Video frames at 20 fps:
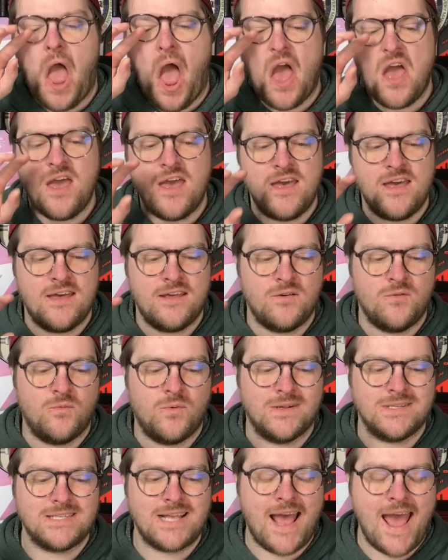And
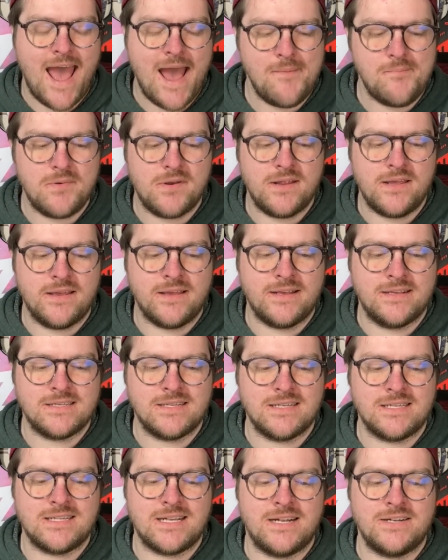what's happening
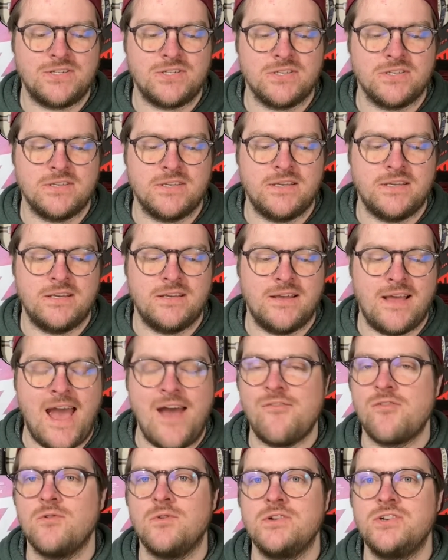is essentially
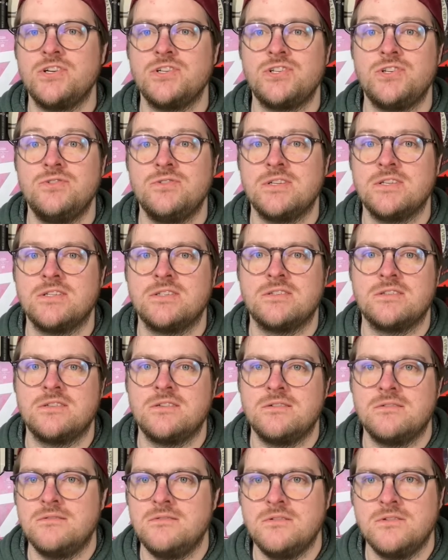everyone just
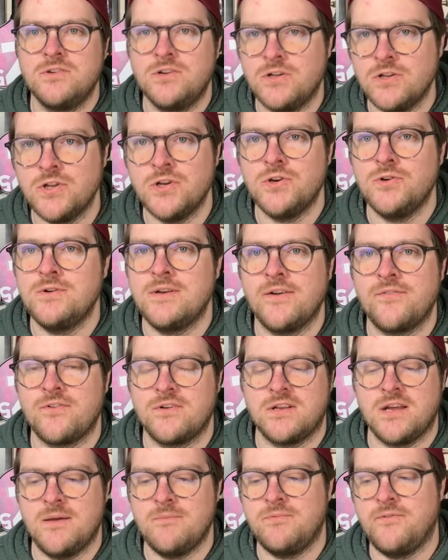uses glue,
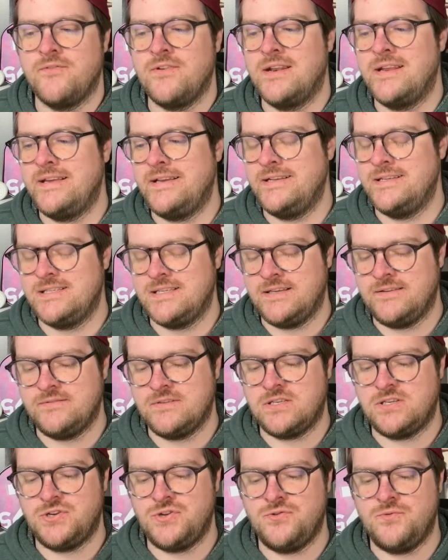different type of
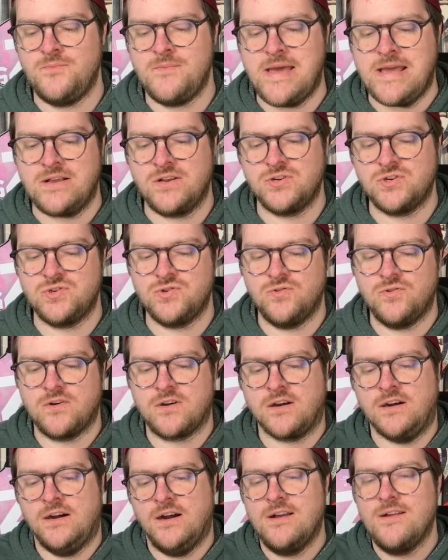adhesives, to make
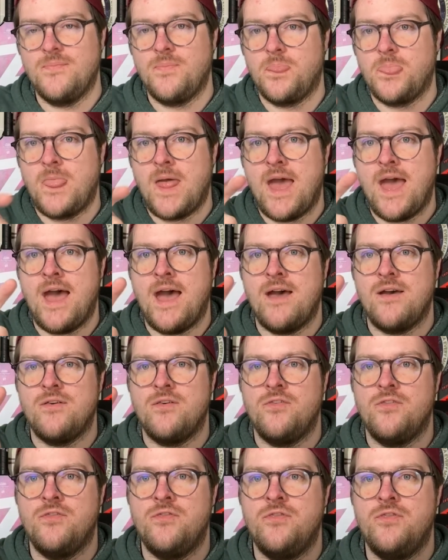sure
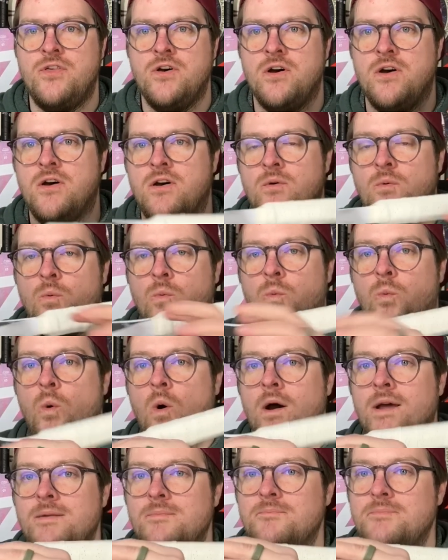that the
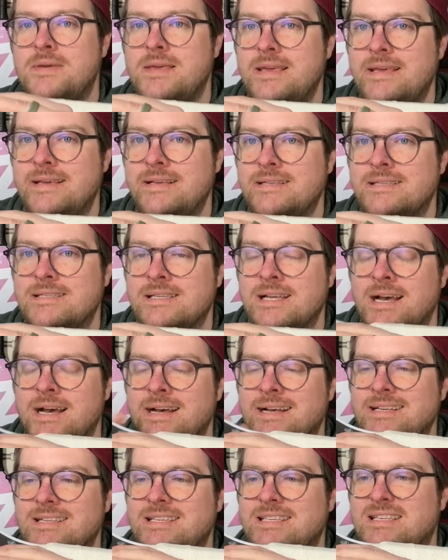one piece
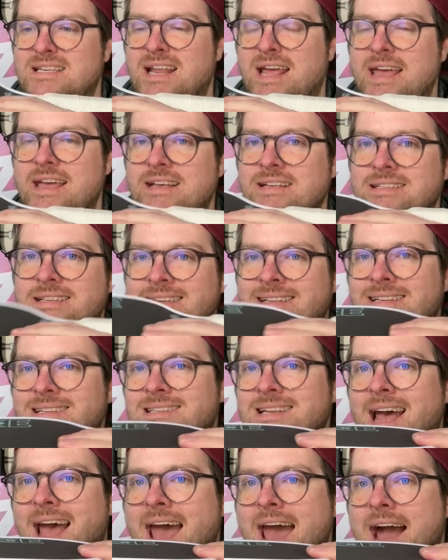stays
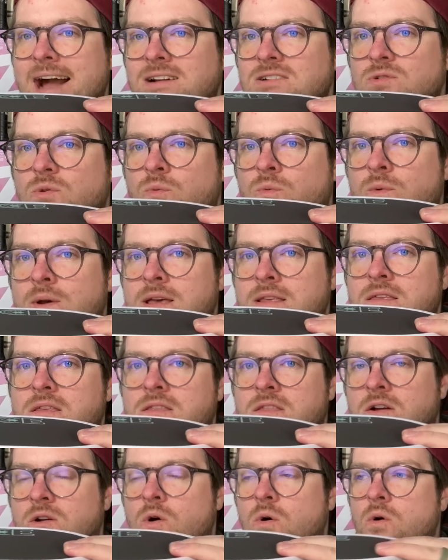intact
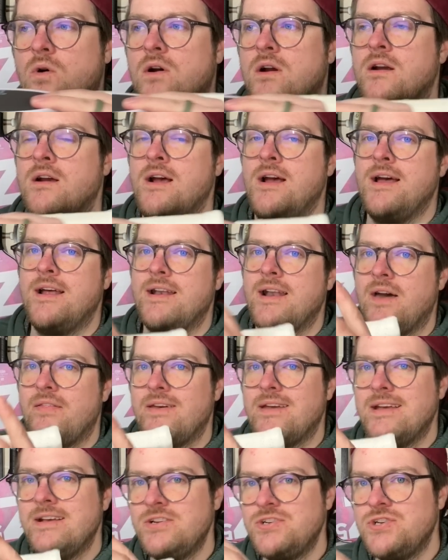with the core. Now
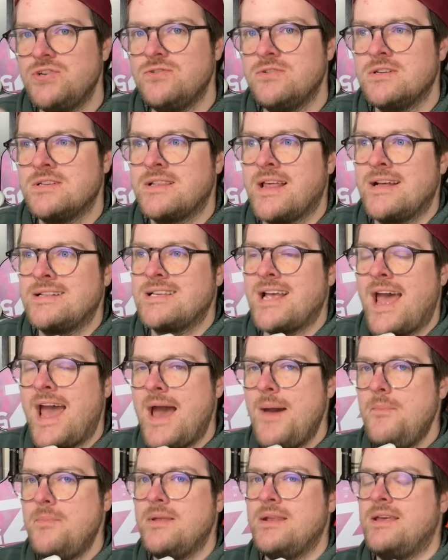the issue is that's
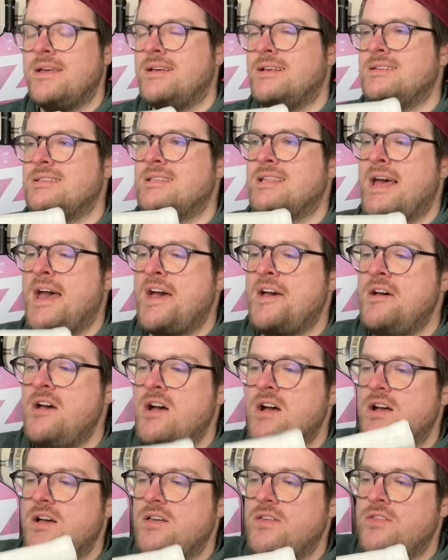happening is
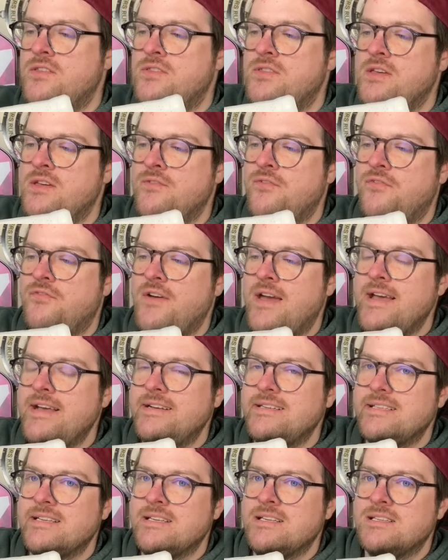that the
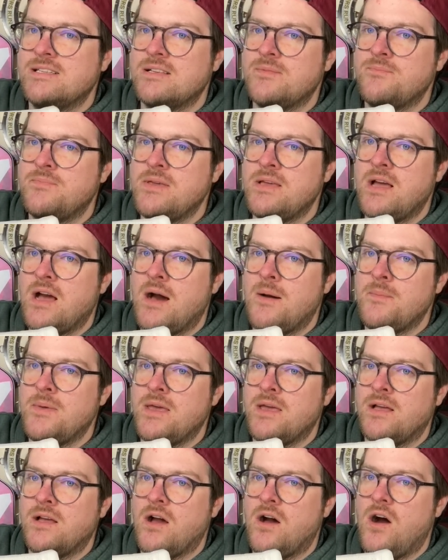face is
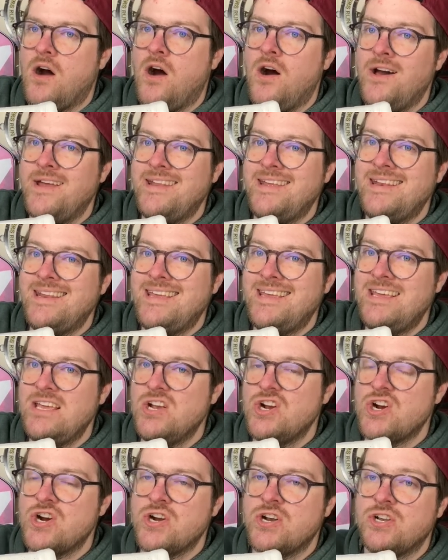becoming
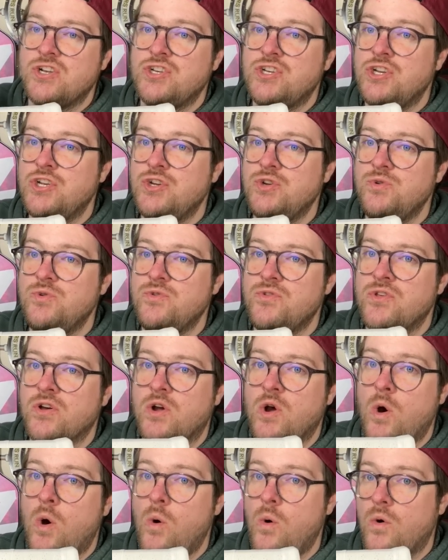unadhered to the
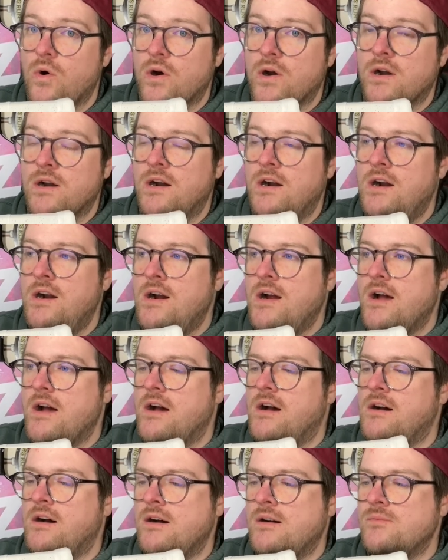core,
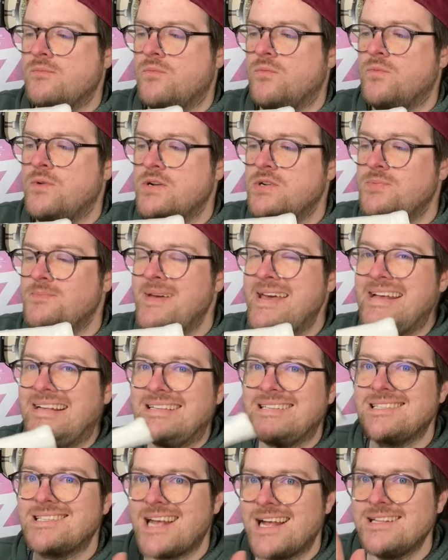which
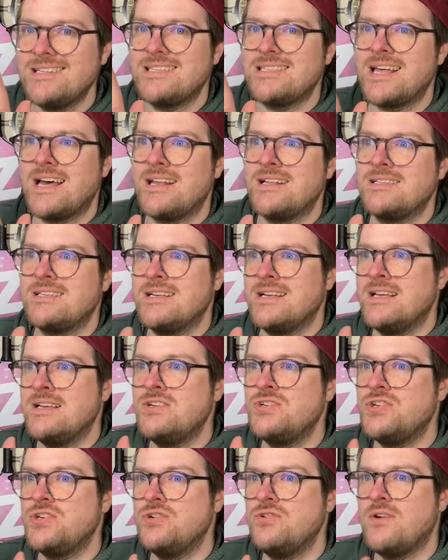makes sense that it's an
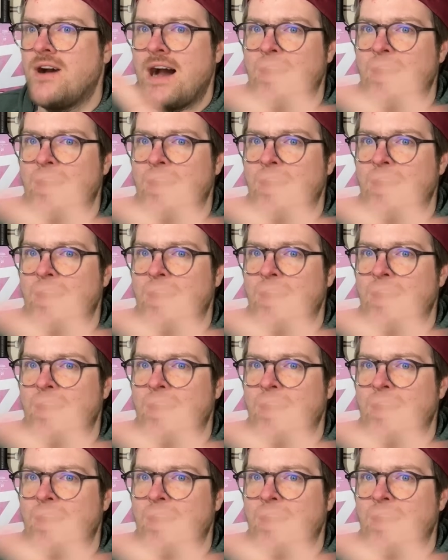issue.